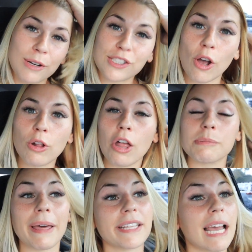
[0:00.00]
We're so
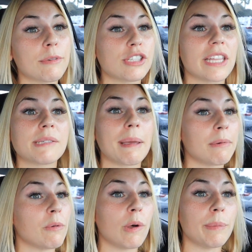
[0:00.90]
close. By the time you see this,
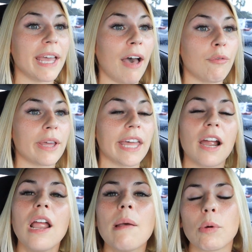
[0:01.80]
maybe we will be halfway
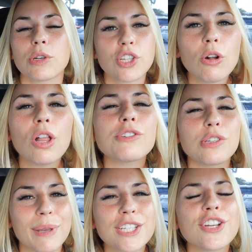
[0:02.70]
there, but we're so close,
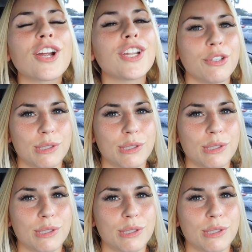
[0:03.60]
so make sure you